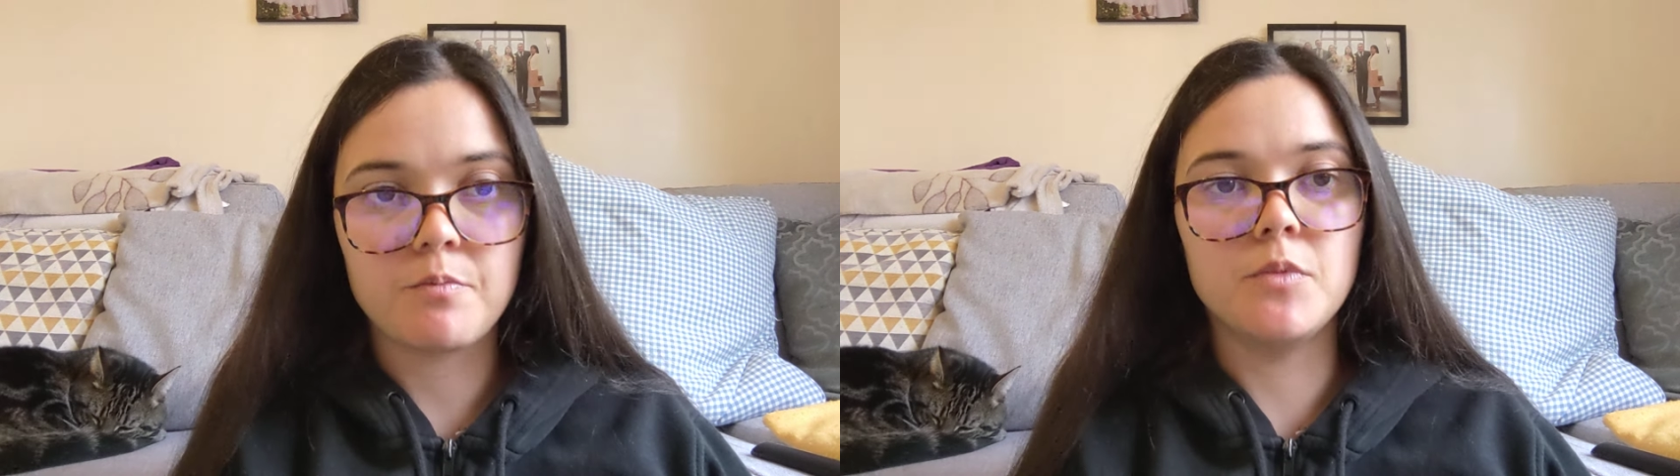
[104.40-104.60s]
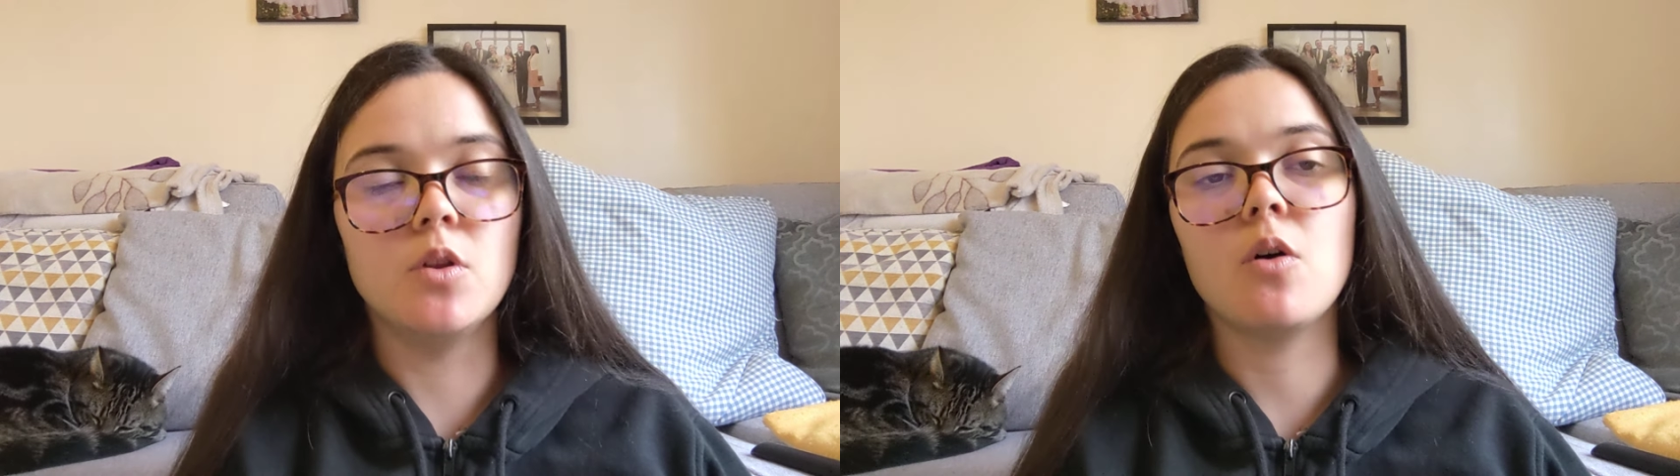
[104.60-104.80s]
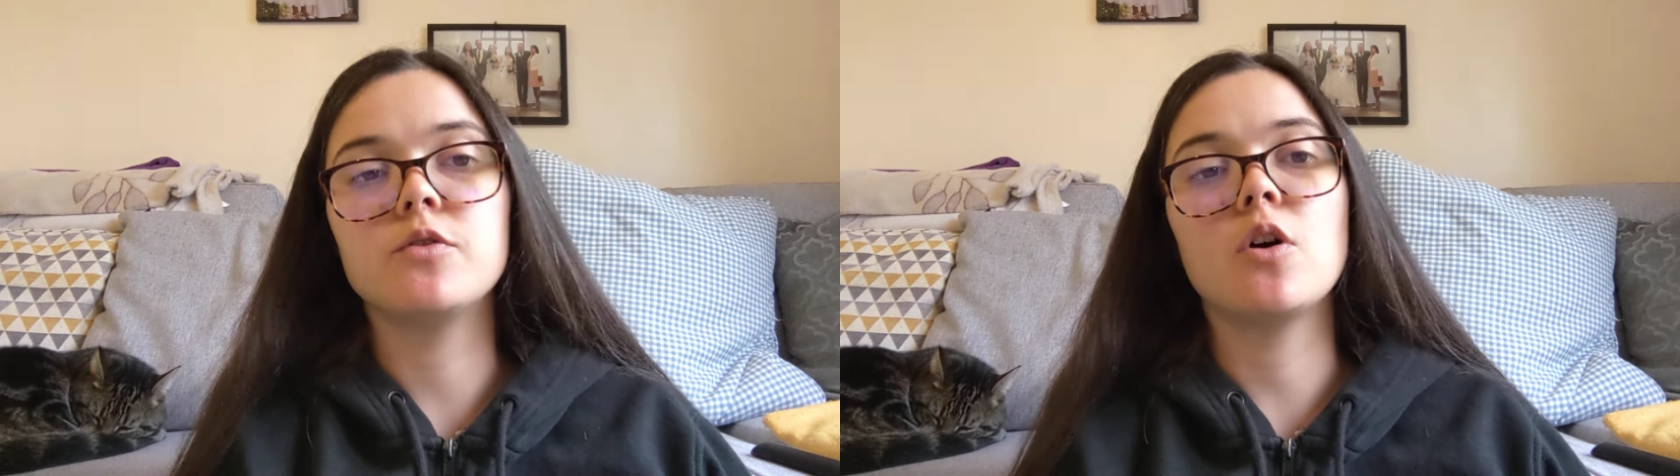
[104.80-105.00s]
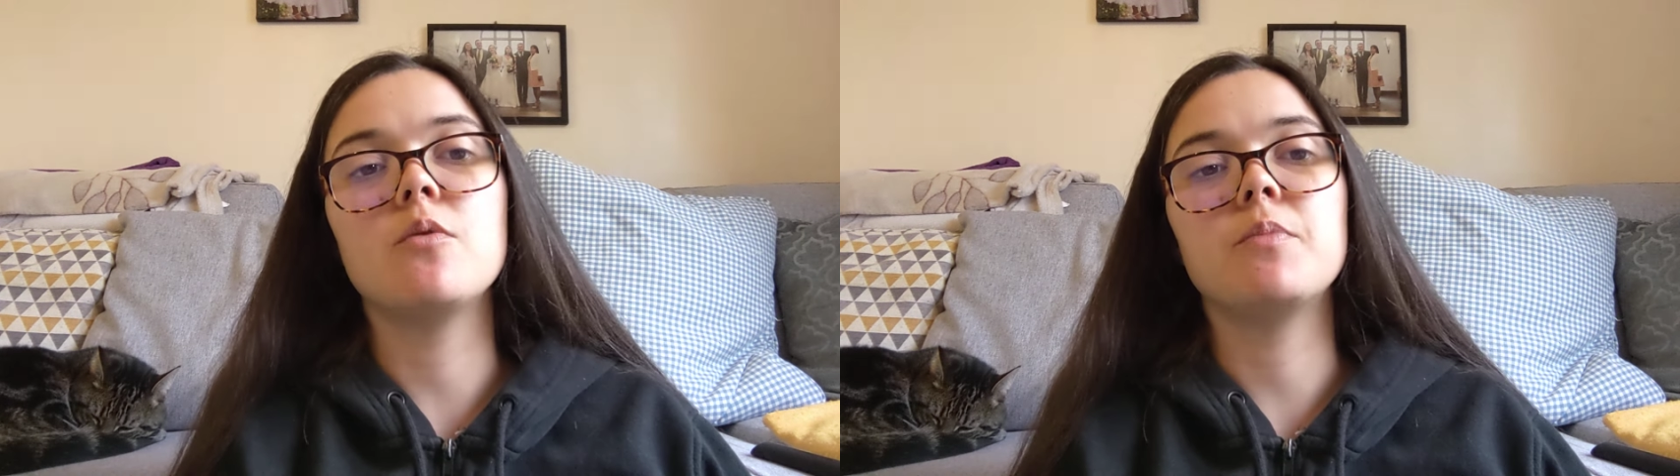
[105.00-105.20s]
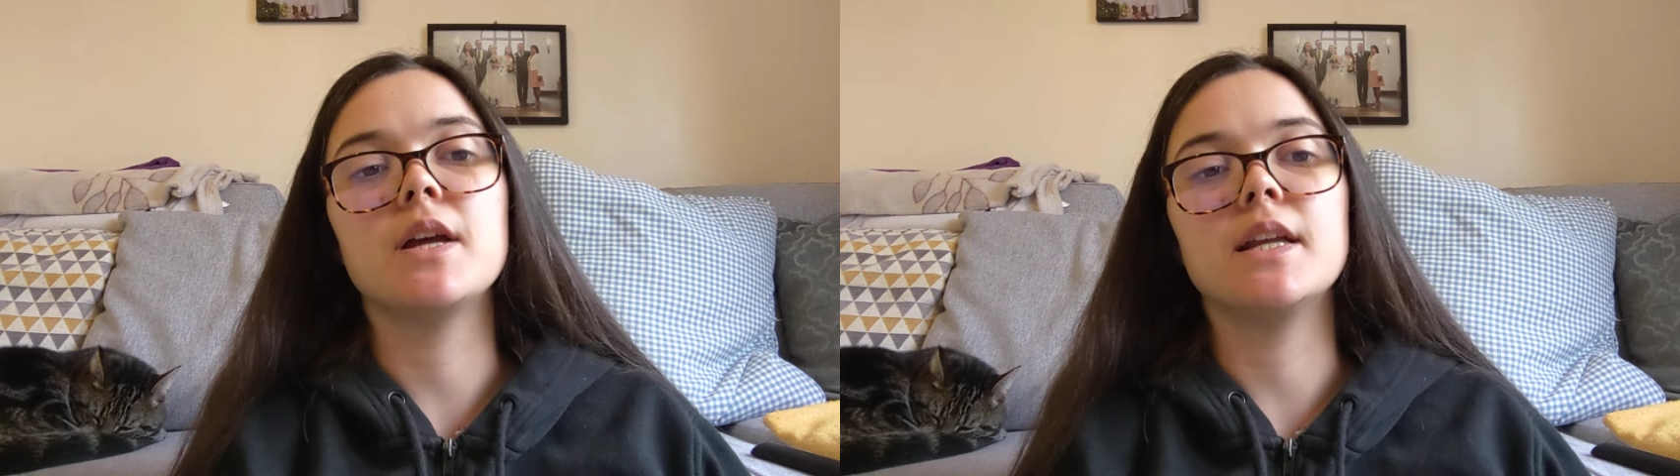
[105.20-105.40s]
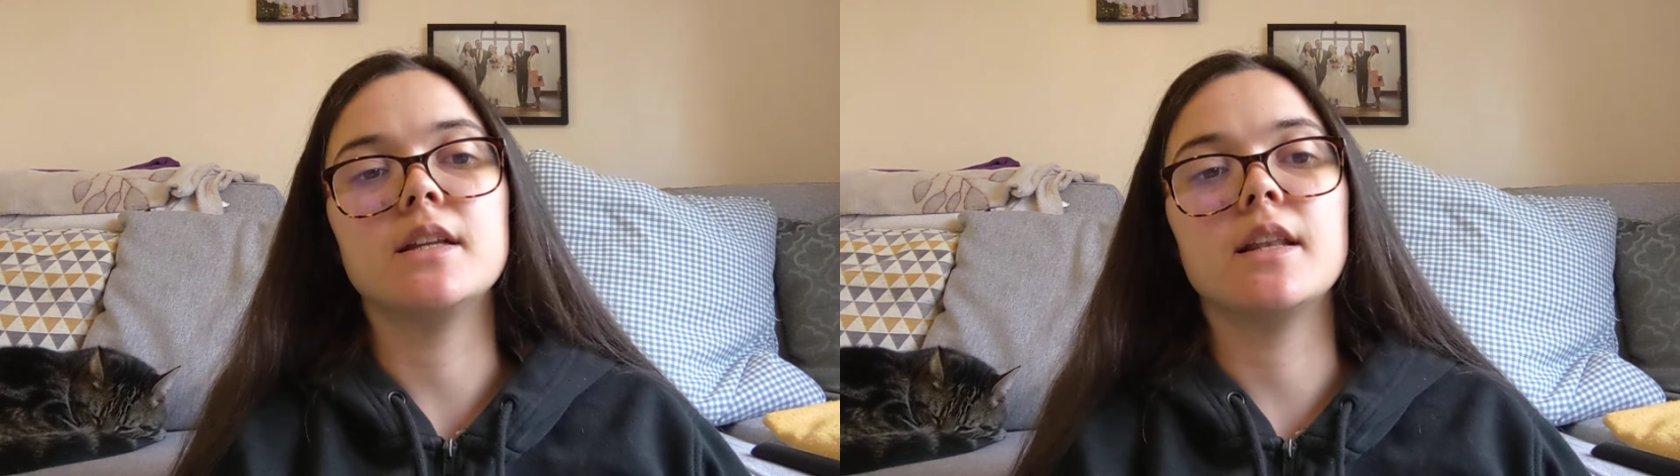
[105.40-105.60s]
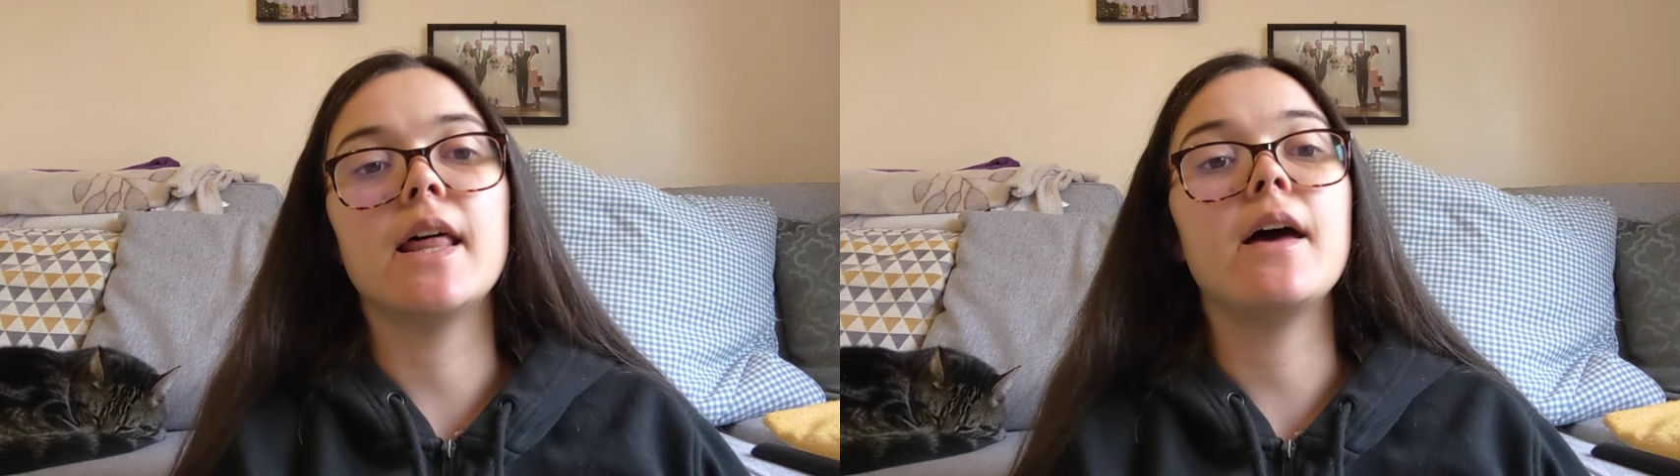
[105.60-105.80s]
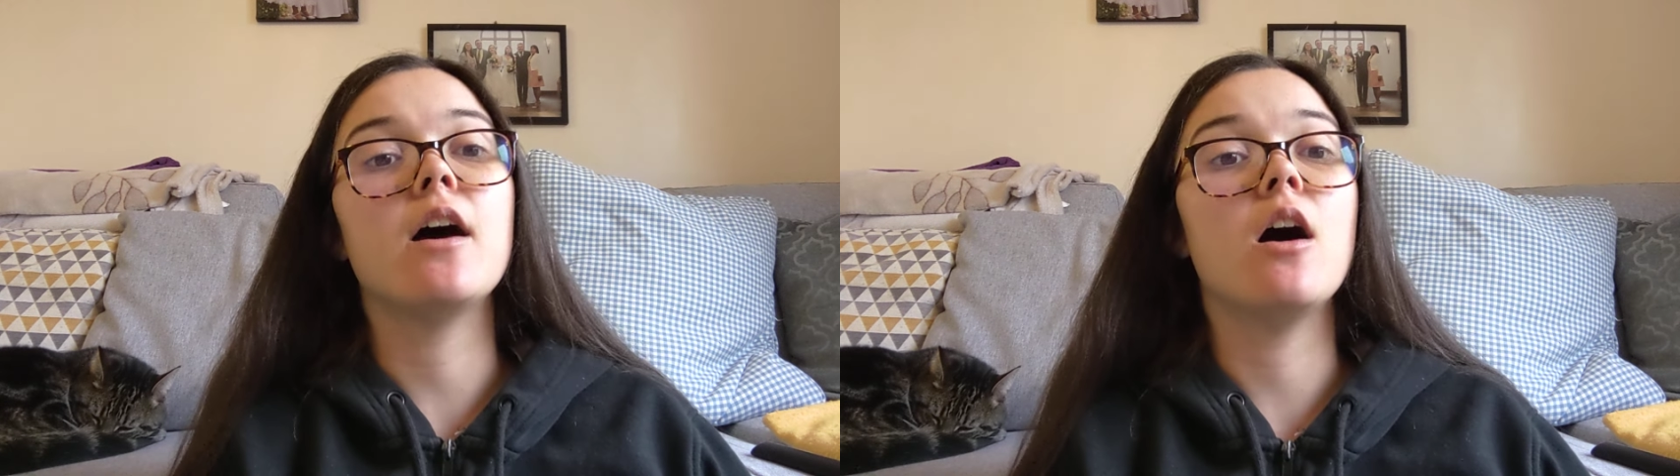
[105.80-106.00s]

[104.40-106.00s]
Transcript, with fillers: Not, don't be a leader. Let